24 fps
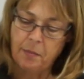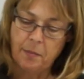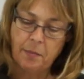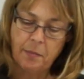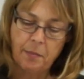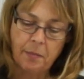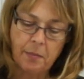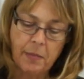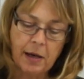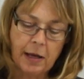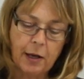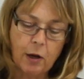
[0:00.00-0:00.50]

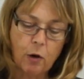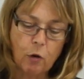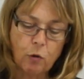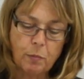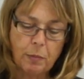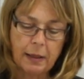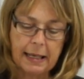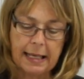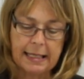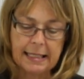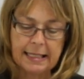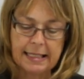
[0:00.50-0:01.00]
my old
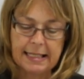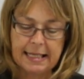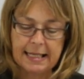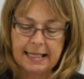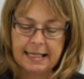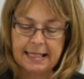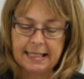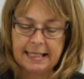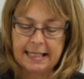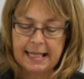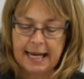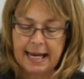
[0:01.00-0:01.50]
plastic
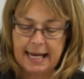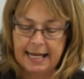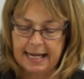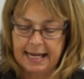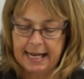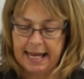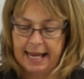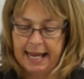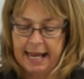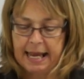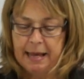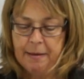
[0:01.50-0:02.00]
container
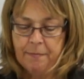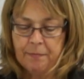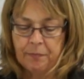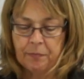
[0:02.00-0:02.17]
here.